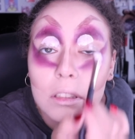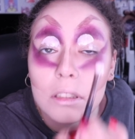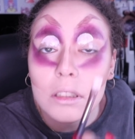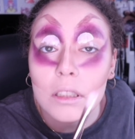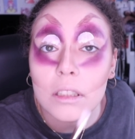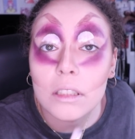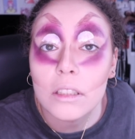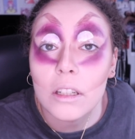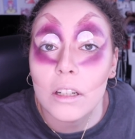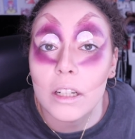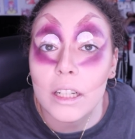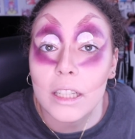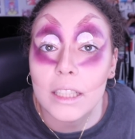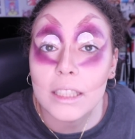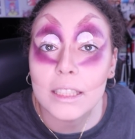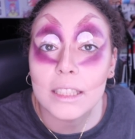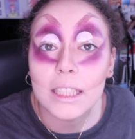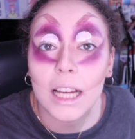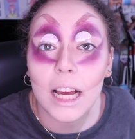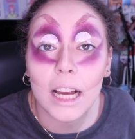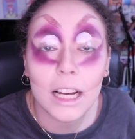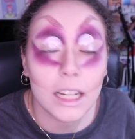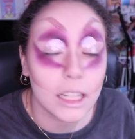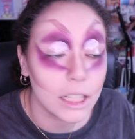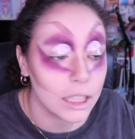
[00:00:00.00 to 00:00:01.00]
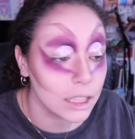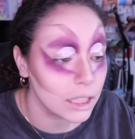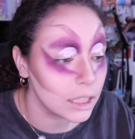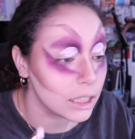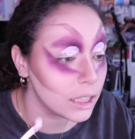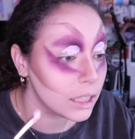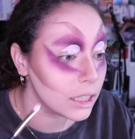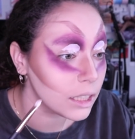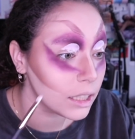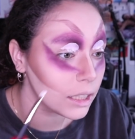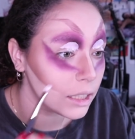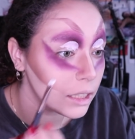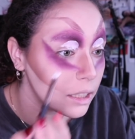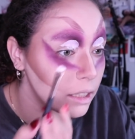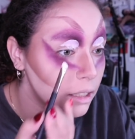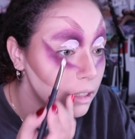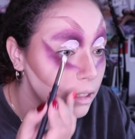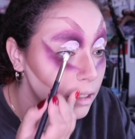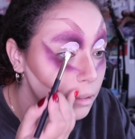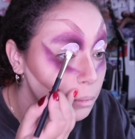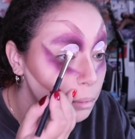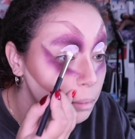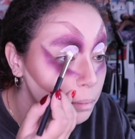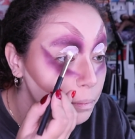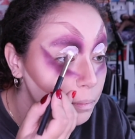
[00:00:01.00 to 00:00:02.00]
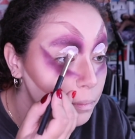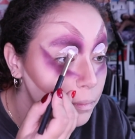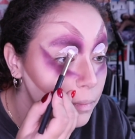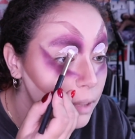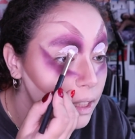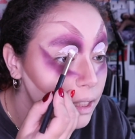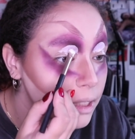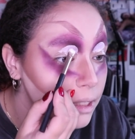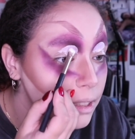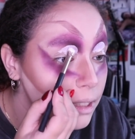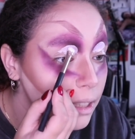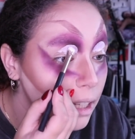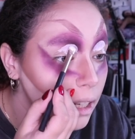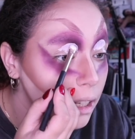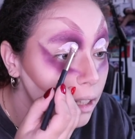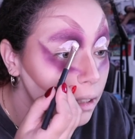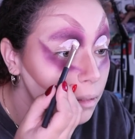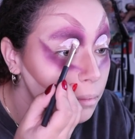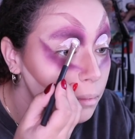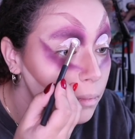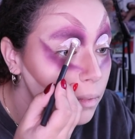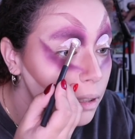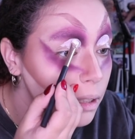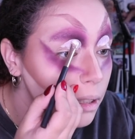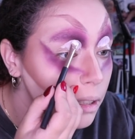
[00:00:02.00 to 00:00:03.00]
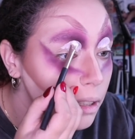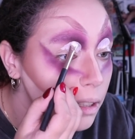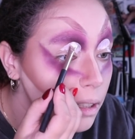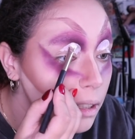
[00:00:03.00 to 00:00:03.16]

They're not exactly the same.